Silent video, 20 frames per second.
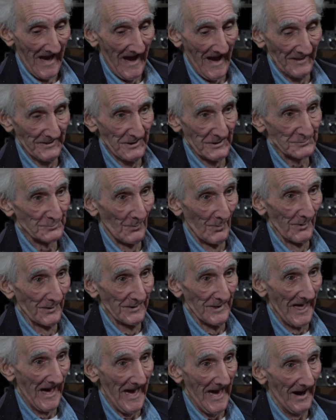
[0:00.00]
I just
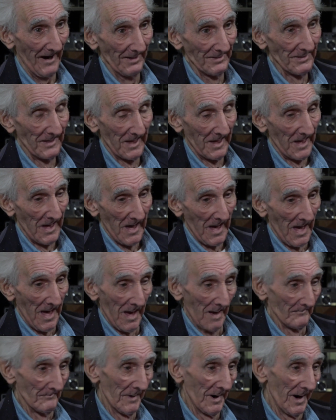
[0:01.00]
wanted out.
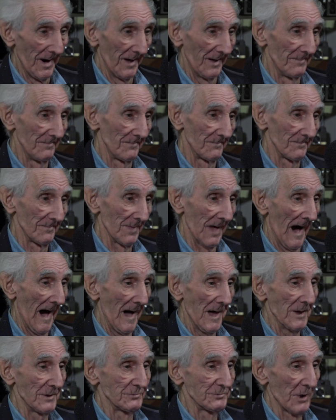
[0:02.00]
But
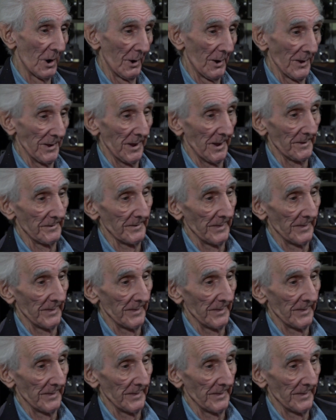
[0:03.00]
I enjoyed it.